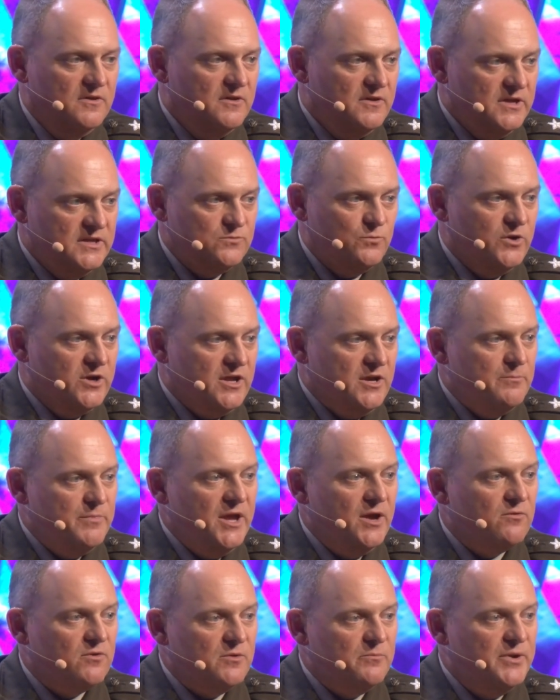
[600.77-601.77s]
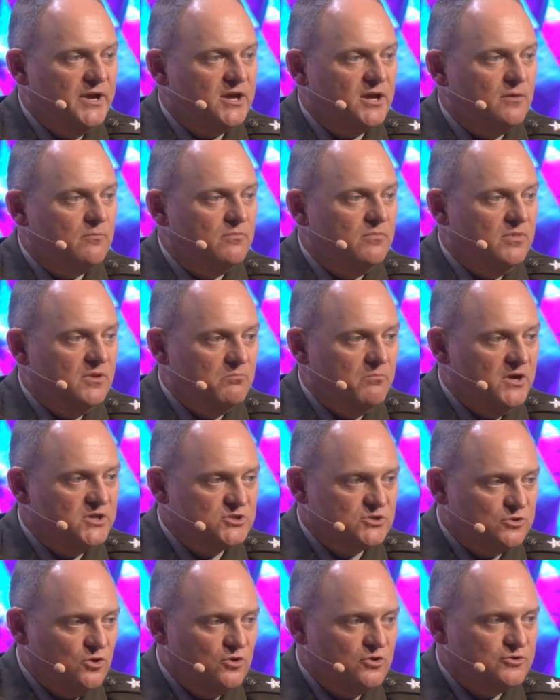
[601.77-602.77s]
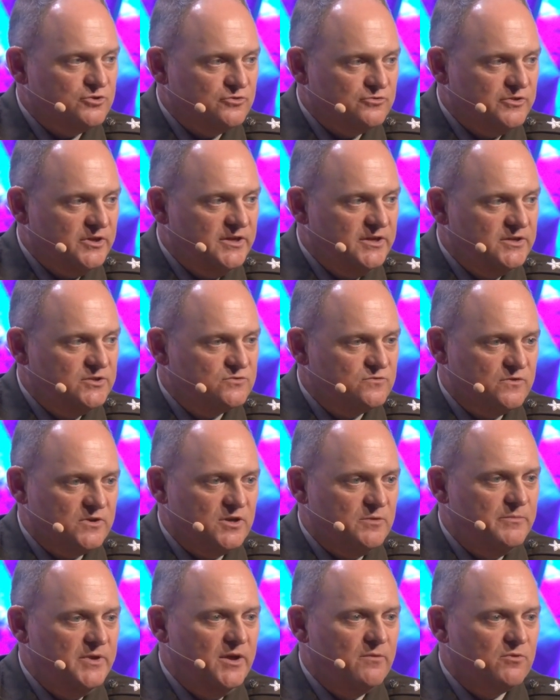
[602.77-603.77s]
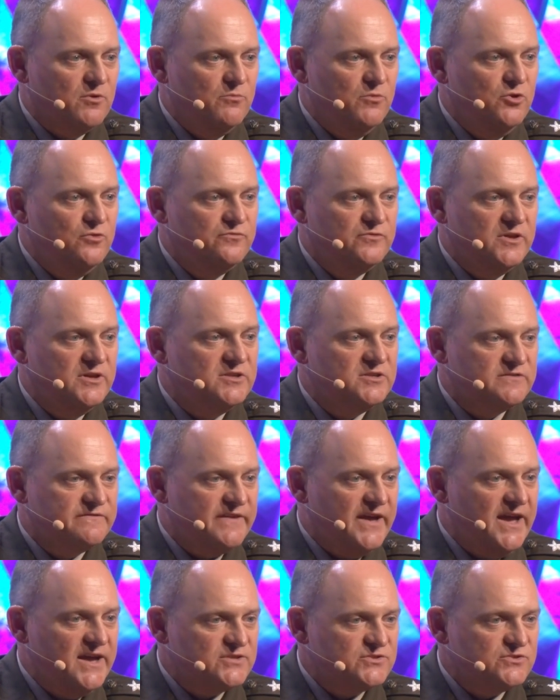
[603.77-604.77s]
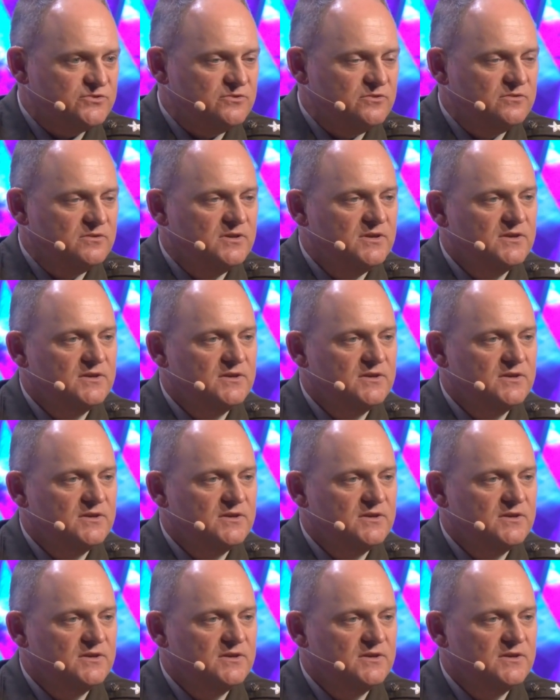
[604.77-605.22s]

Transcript: We're going to be able to pick up much larger things. We're going to be able to move things faster.